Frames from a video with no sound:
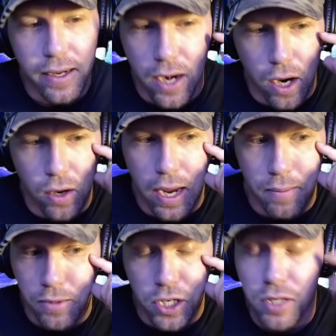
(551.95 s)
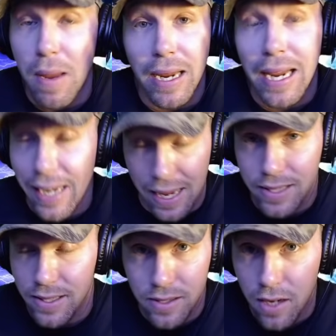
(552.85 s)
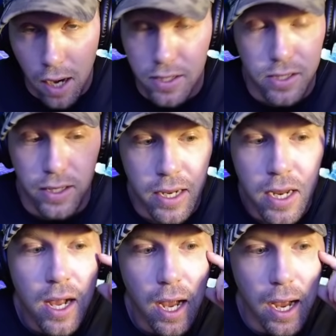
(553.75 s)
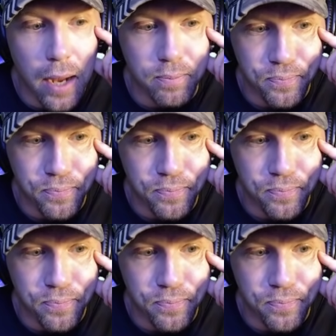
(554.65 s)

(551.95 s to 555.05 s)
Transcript: You know, I'm just making guesses, honestly. Um,